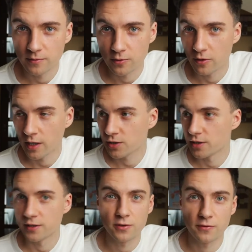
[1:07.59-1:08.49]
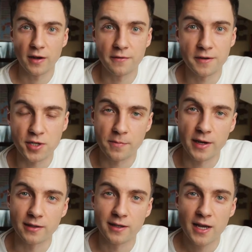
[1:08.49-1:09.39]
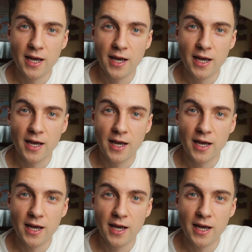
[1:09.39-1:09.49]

to actually survive in Japan.